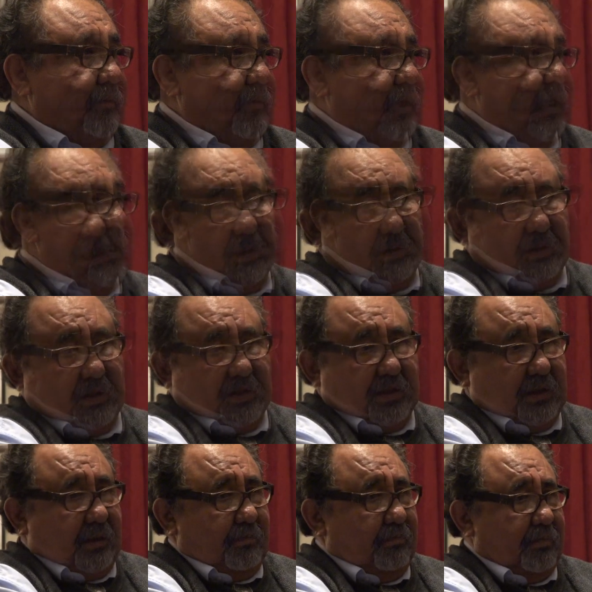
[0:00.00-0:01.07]
And that is as
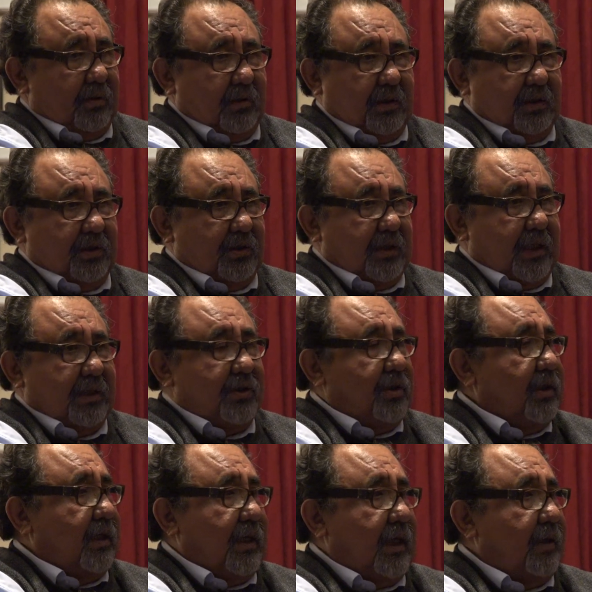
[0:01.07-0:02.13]
simple as
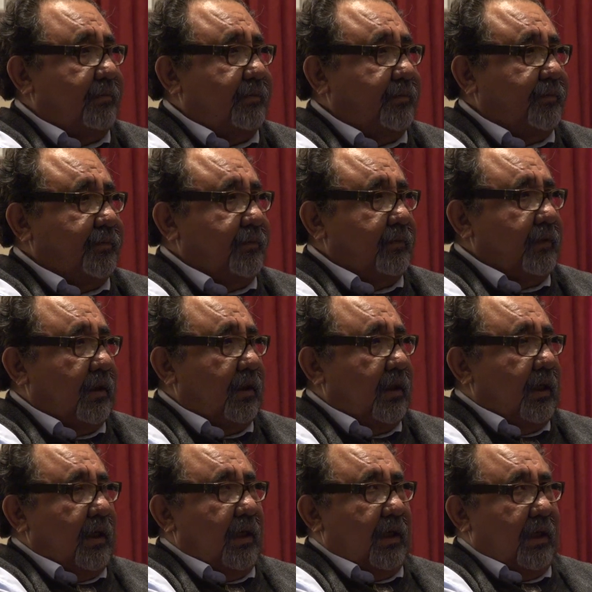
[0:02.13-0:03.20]
changing the name.
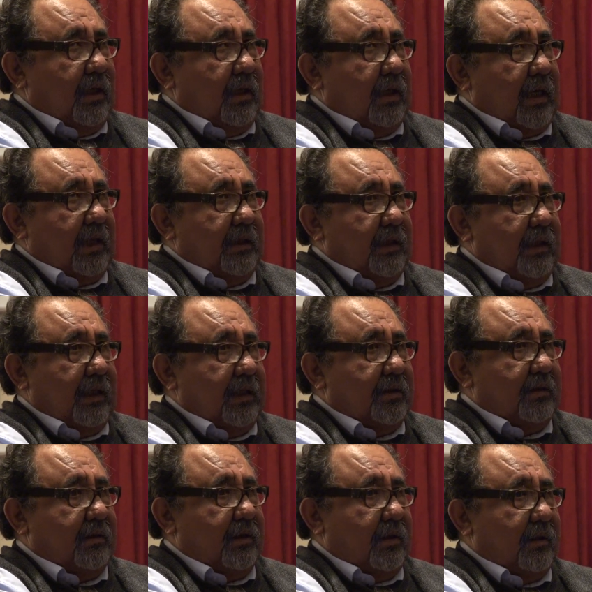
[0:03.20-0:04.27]
I think
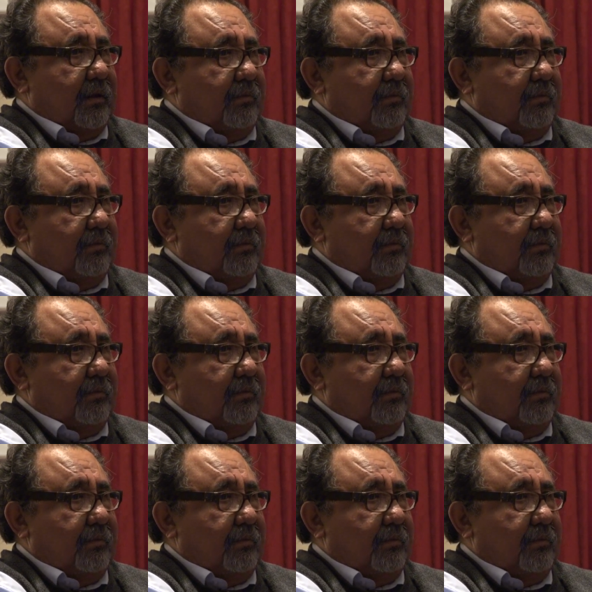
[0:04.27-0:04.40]
has